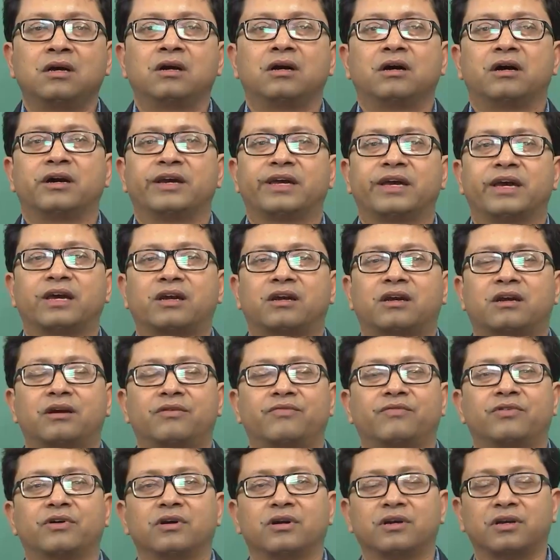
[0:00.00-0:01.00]

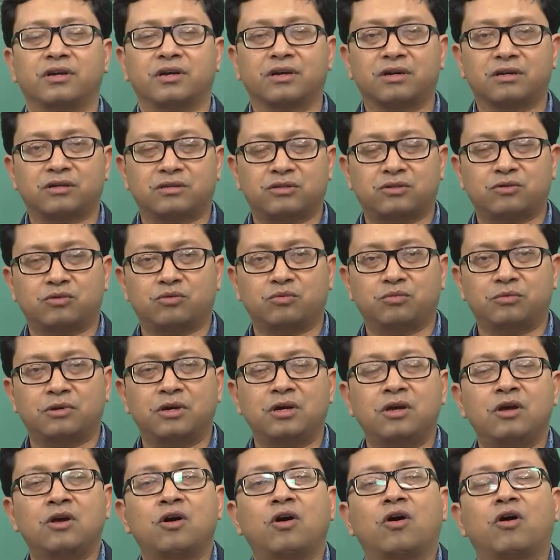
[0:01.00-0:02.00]
aircraft carrier. So,
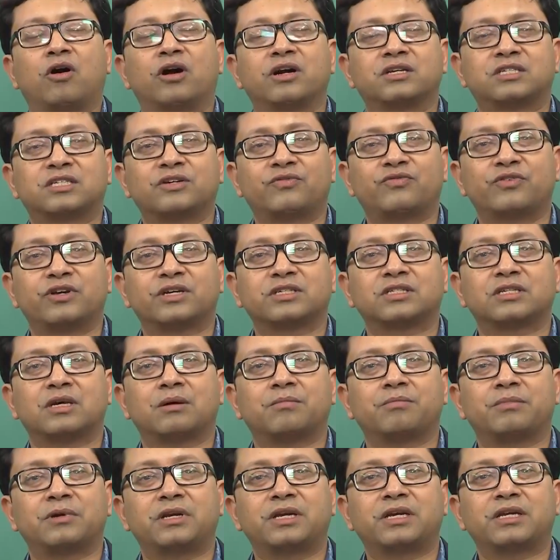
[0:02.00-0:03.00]
or say for
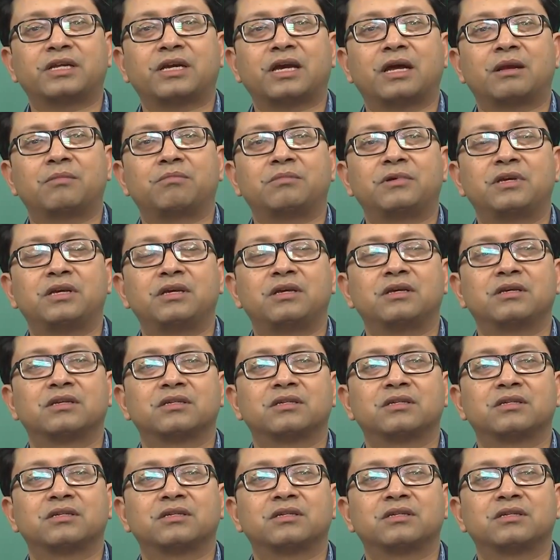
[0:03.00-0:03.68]
example, it can be,